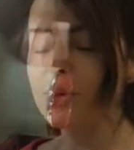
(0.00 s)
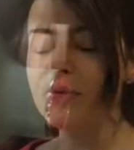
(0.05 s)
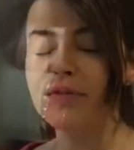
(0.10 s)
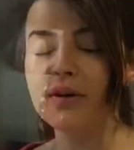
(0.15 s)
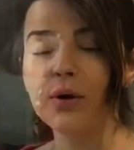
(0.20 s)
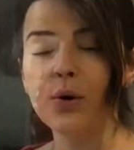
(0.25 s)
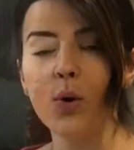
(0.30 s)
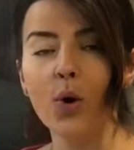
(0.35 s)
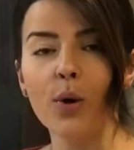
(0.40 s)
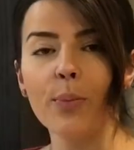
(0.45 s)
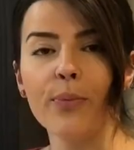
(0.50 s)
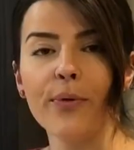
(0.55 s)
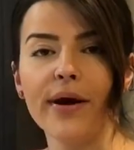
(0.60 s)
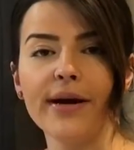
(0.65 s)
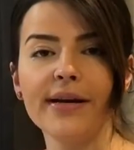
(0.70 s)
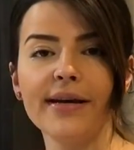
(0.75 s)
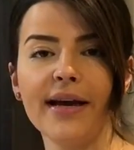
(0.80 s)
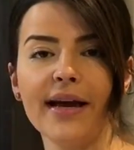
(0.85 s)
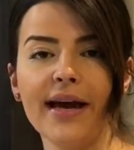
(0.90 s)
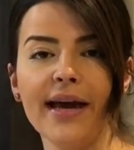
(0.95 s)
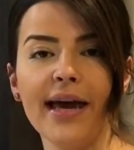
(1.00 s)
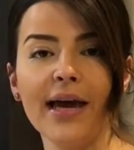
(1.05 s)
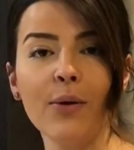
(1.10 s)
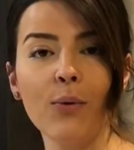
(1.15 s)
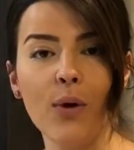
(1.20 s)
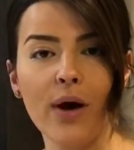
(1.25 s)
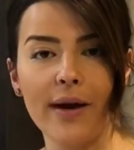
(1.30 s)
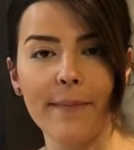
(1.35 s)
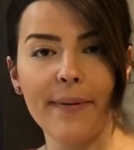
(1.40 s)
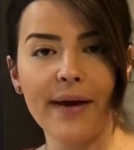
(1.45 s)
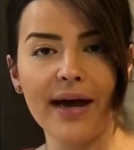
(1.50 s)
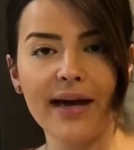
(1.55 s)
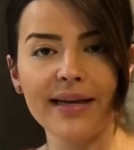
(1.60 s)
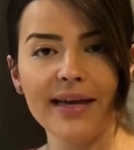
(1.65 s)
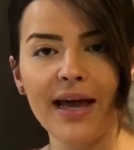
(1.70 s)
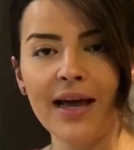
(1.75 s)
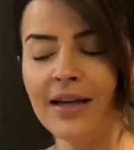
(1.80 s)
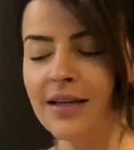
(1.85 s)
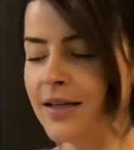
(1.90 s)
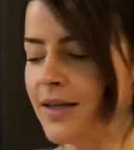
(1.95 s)
we've incorporated our egg white
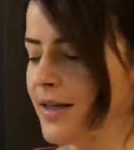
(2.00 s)
powder,